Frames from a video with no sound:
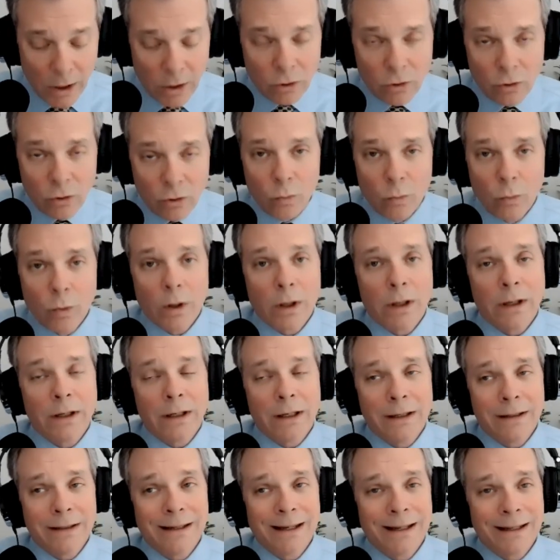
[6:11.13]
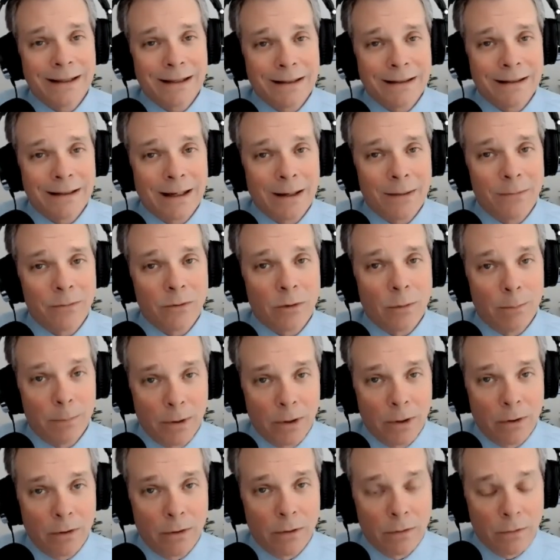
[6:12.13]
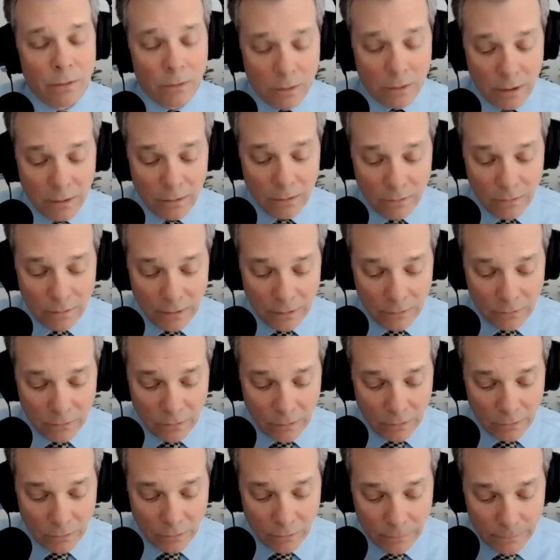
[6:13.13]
you really need to take the time to build consensus.